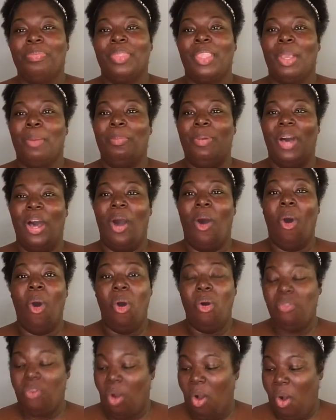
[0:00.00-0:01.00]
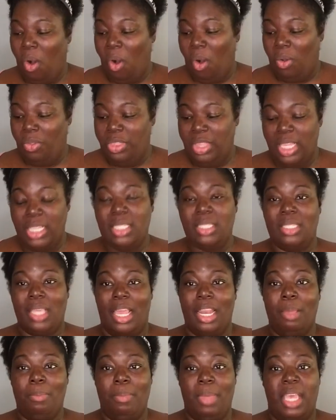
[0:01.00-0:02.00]
But overall, this
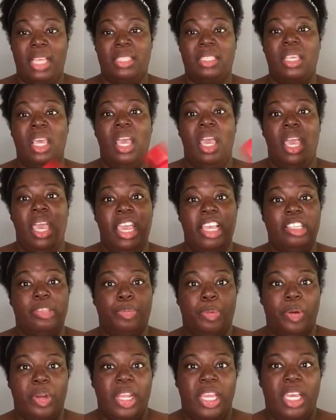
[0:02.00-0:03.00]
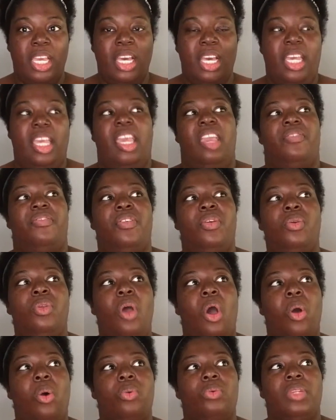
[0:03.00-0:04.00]
setting mist is pretty good. If you
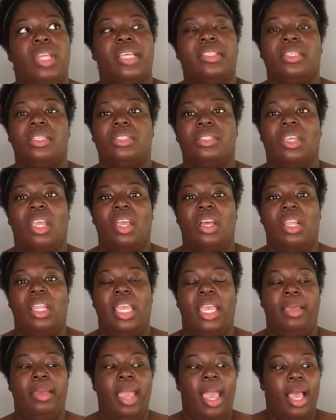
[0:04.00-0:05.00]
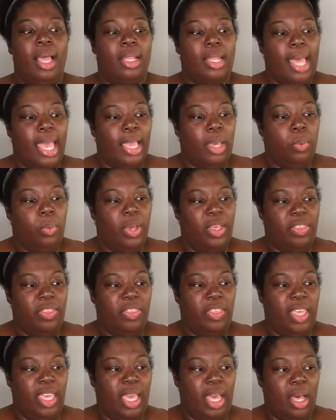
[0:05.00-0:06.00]
don't necessarily like with
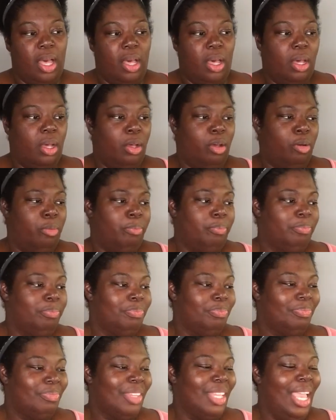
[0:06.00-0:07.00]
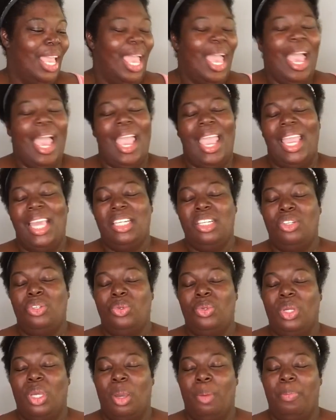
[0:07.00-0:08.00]
the, um, I hate to
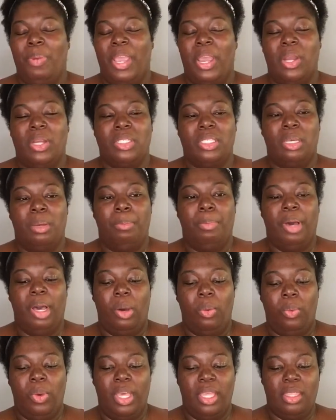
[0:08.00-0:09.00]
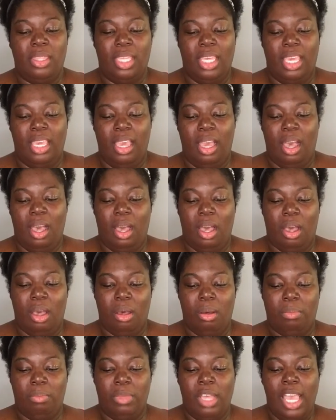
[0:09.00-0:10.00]
do the comparison, but with the
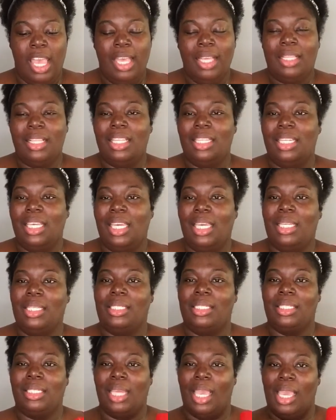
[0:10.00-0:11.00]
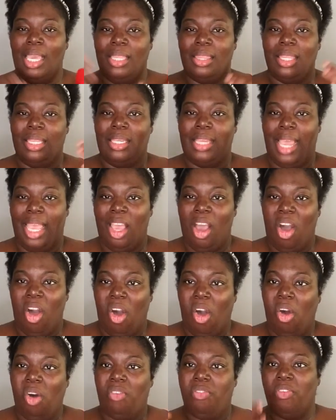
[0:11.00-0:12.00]
um, Clinique Take the Day
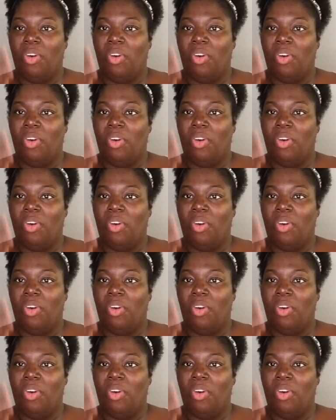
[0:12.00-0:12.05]
Off